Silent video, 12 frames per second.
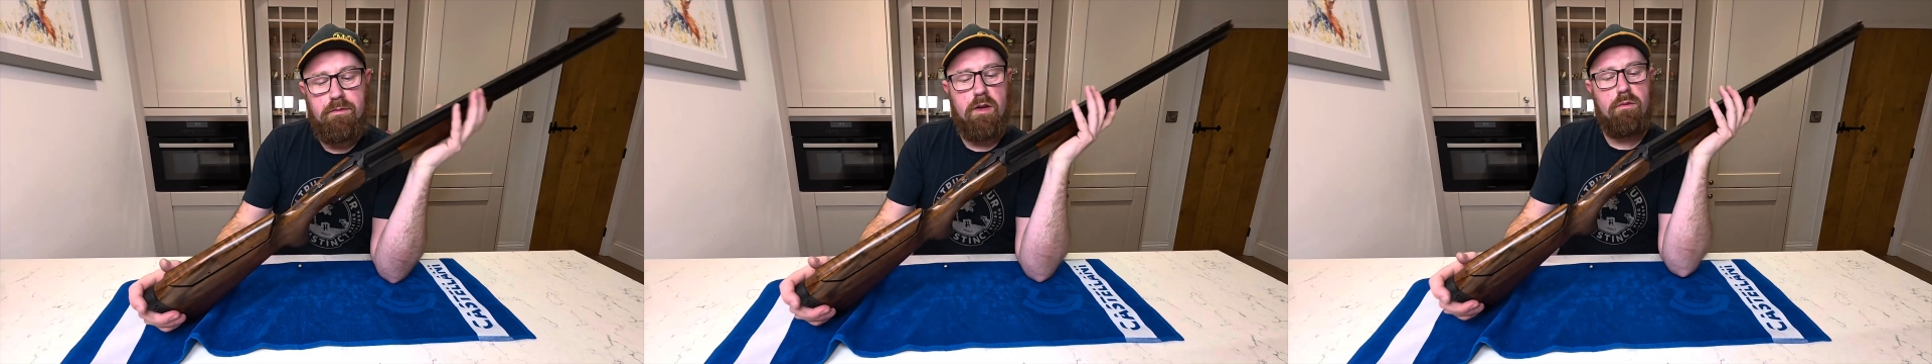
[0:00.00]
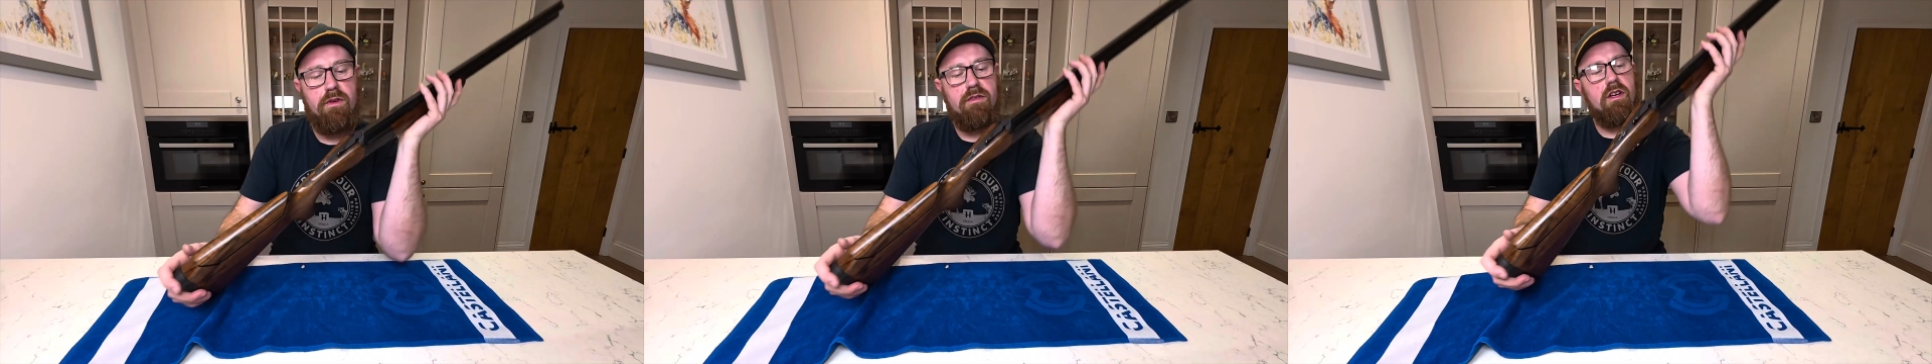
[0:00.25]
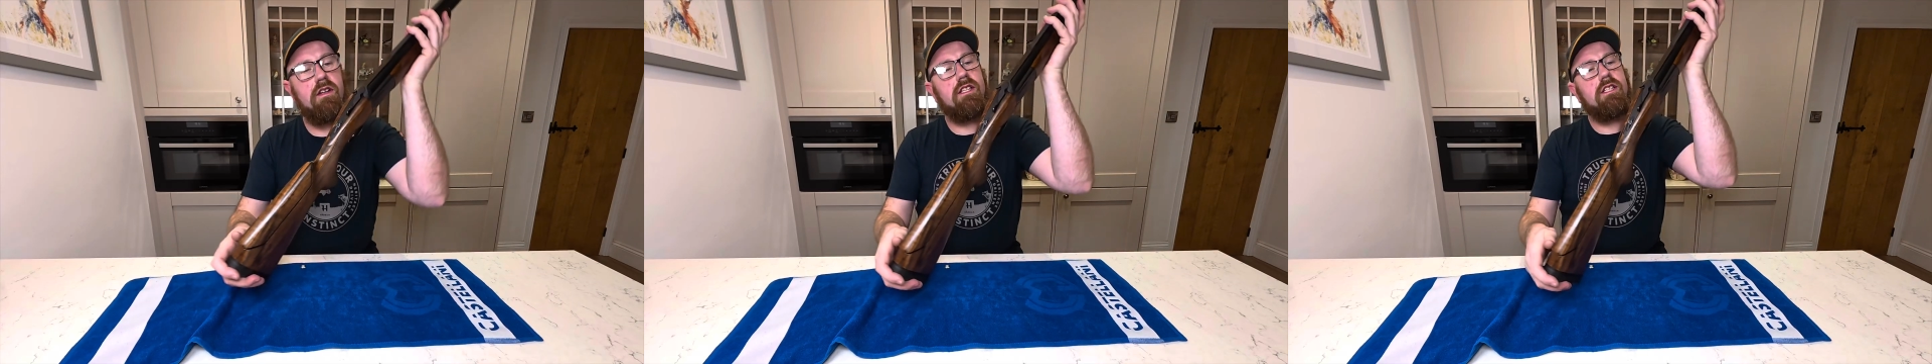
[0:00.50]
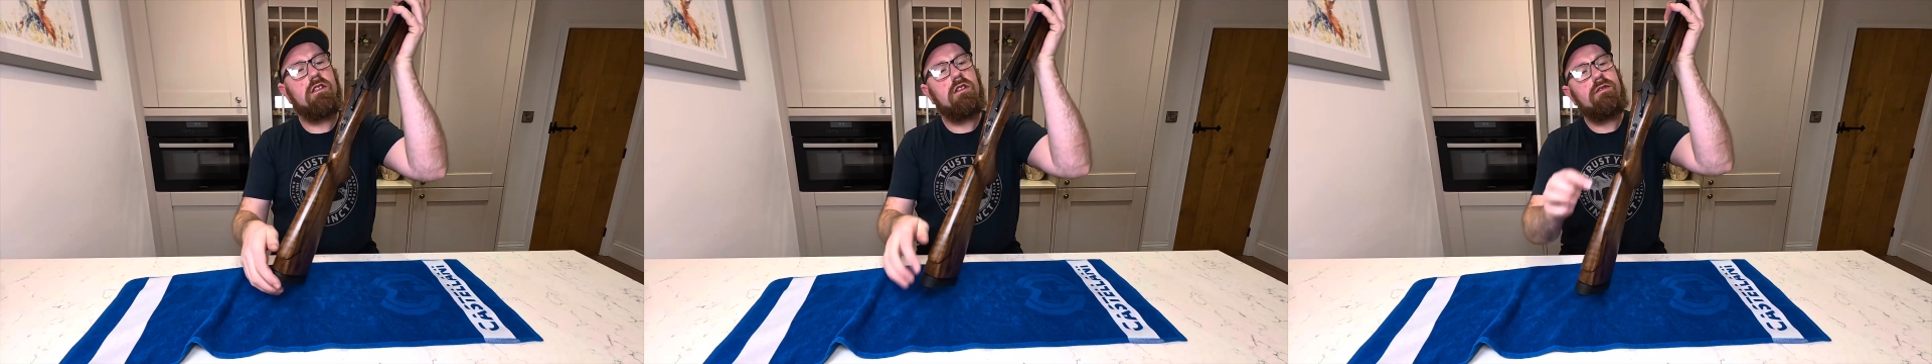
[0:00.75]
And we've got
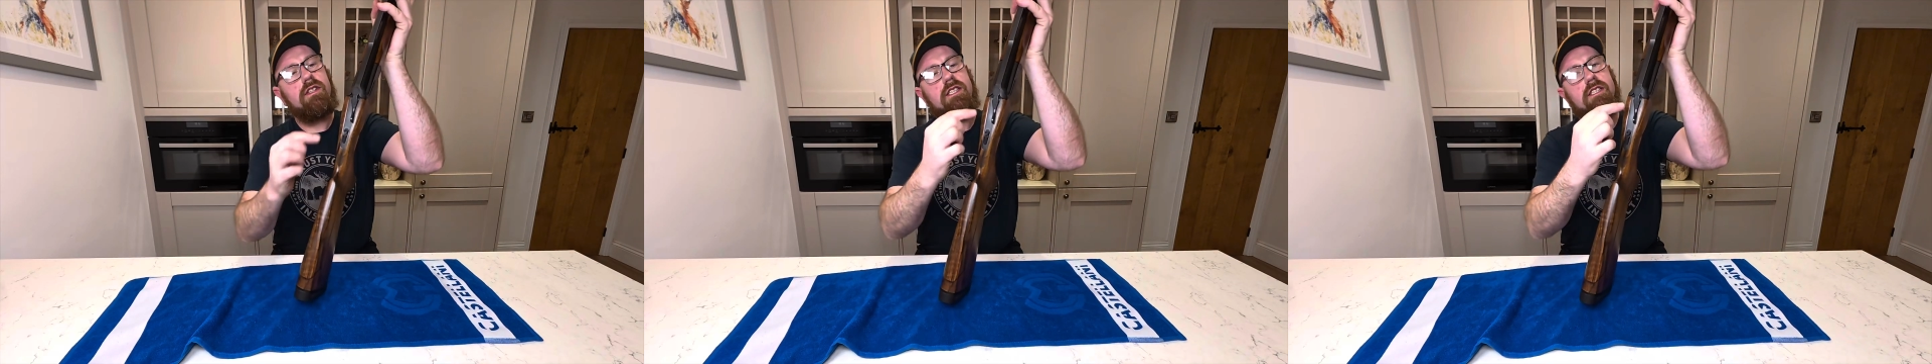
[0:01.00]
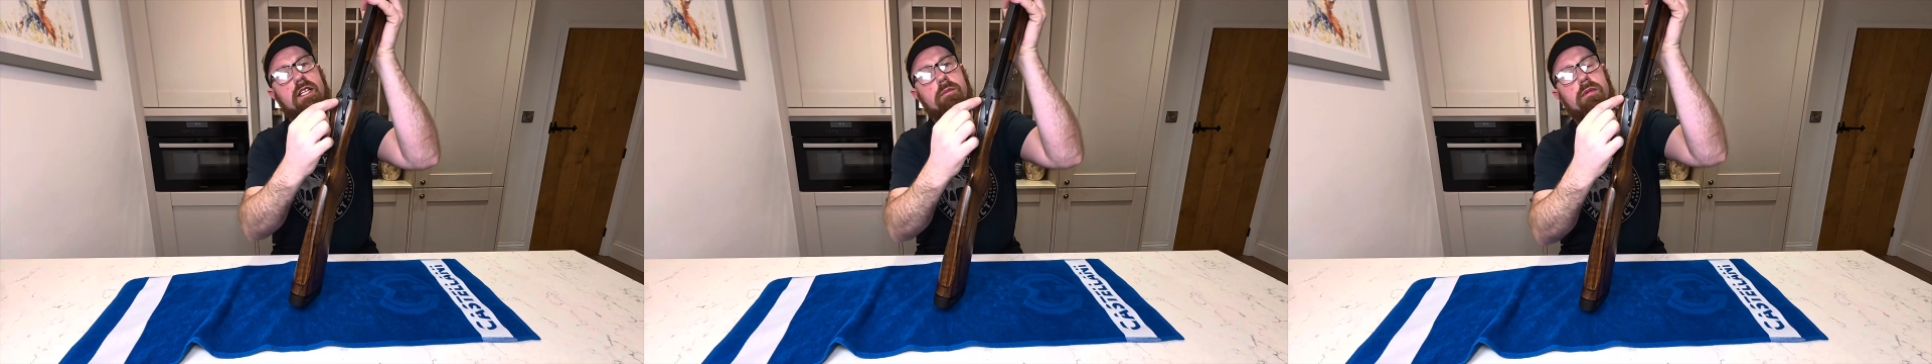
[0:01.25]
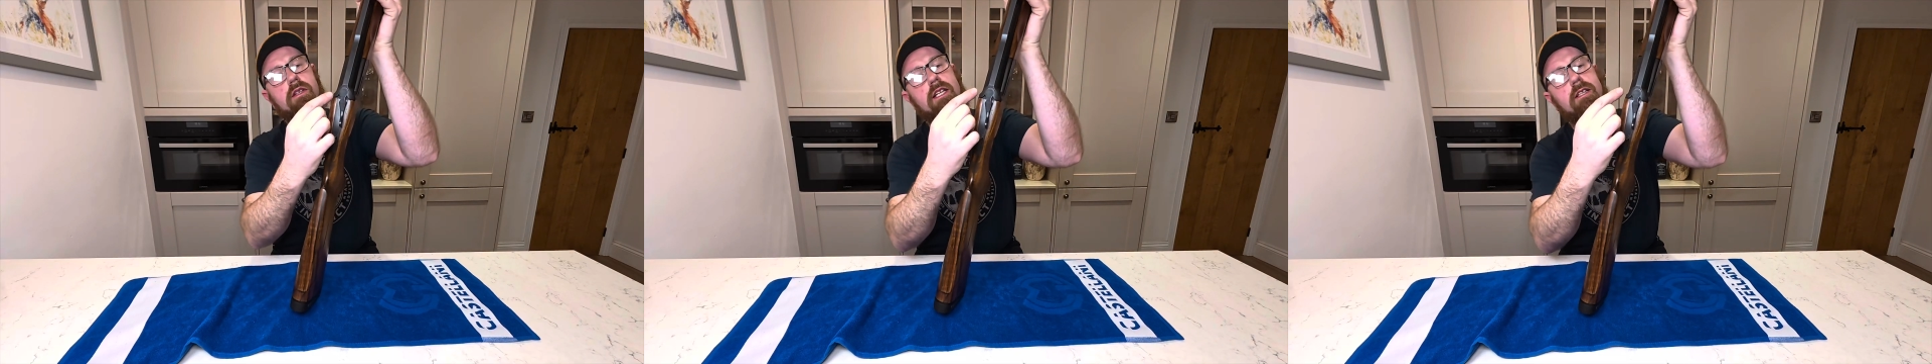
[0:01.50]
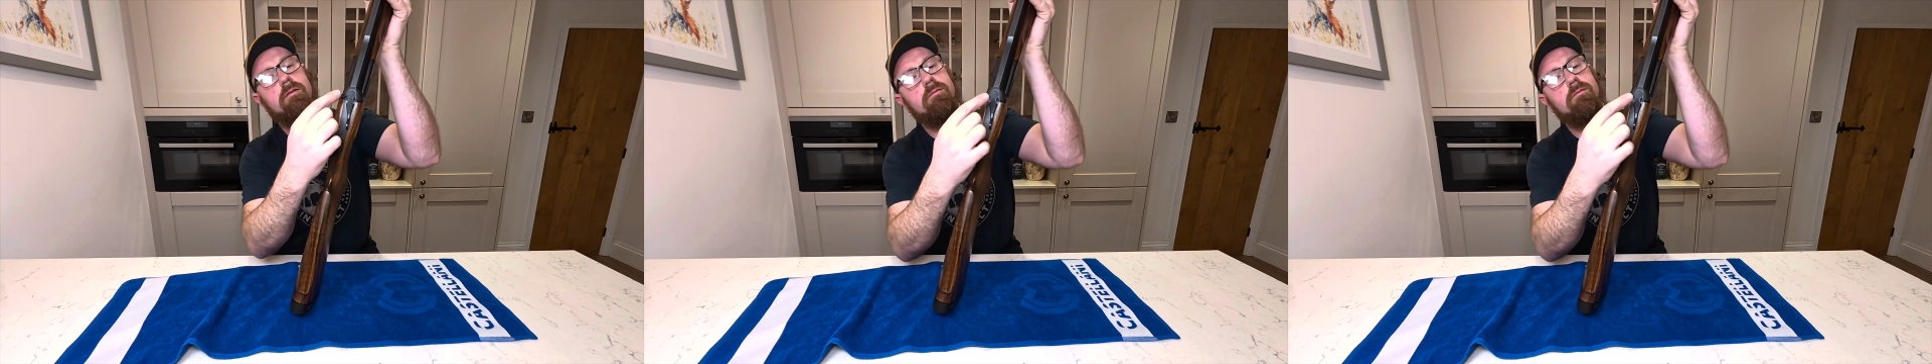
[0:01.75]
this lovely stippling